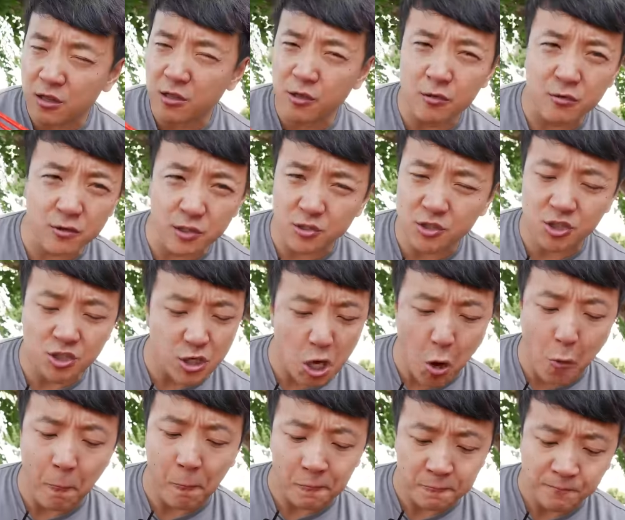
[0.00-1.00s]
Little does she
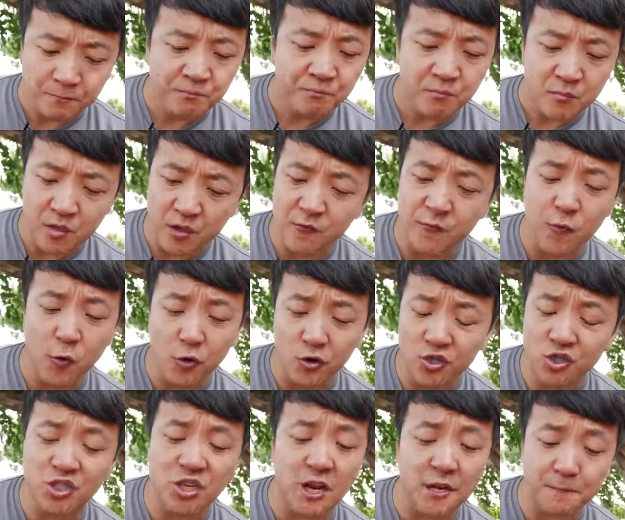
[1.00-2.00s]
know the full
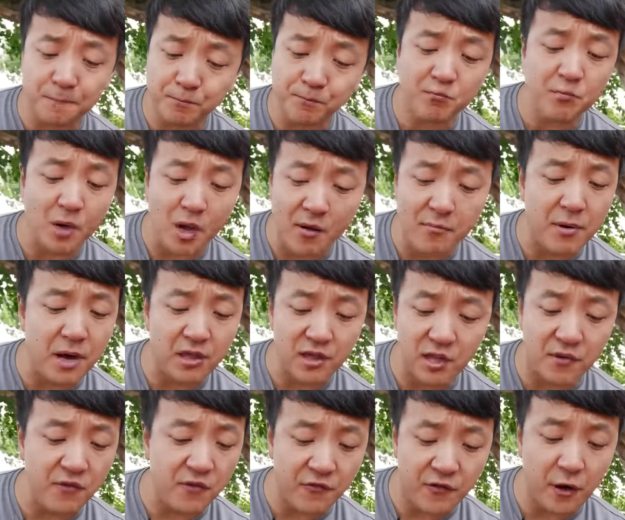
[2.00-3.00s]
extent of my
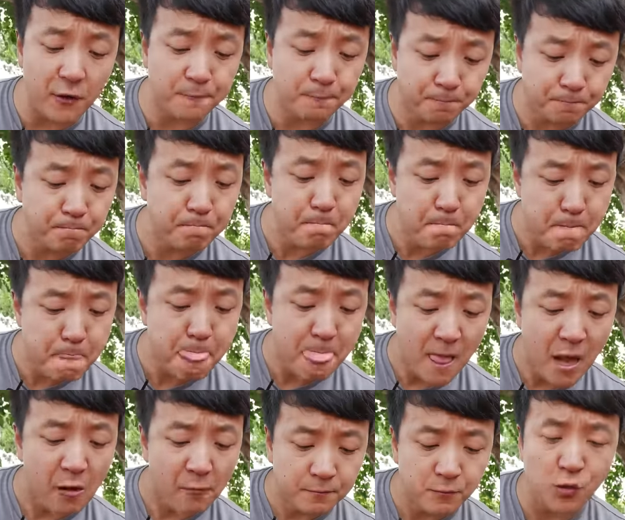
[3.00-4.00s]
love affair
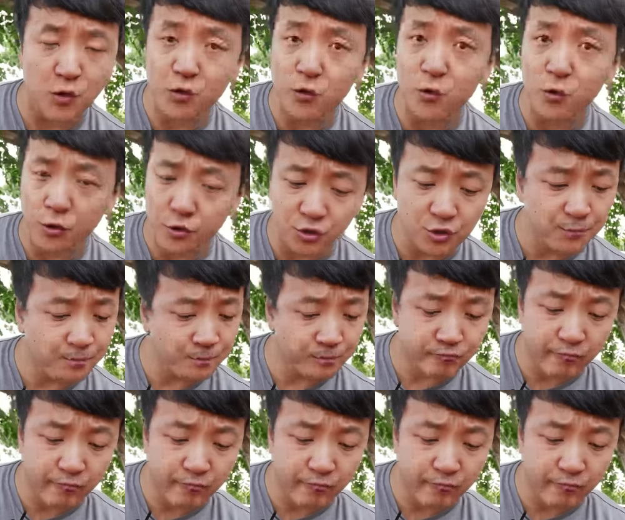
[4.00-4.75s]
with noodles.